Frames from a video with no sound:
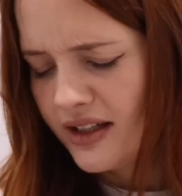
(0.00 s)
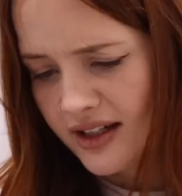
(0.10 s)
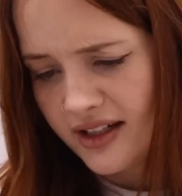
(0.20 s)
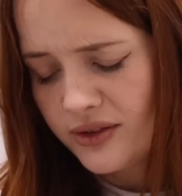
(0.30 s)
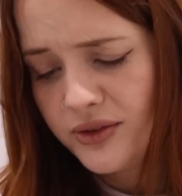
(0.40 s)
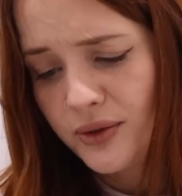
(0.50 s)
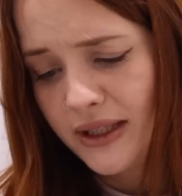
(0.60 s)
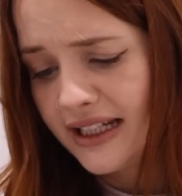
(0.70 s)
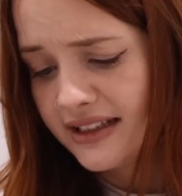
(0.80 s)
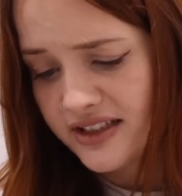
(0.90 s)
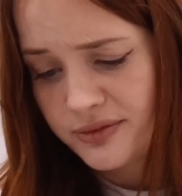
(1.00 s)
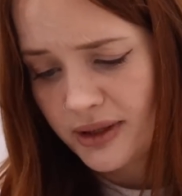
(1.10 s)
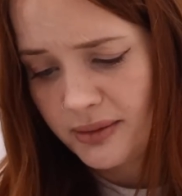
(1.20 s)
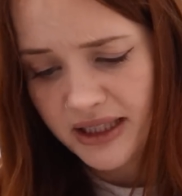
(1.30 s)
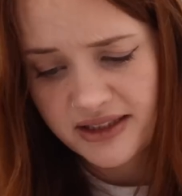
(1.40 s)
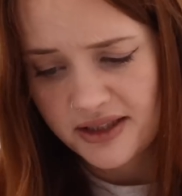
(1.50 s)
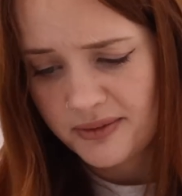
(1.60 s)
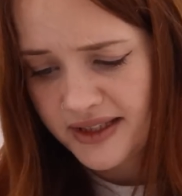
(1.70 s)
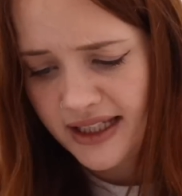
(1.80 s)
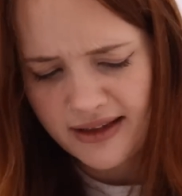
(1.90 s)
I don't know English plumbing
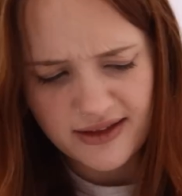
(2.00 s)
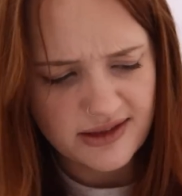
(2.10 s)
terms either,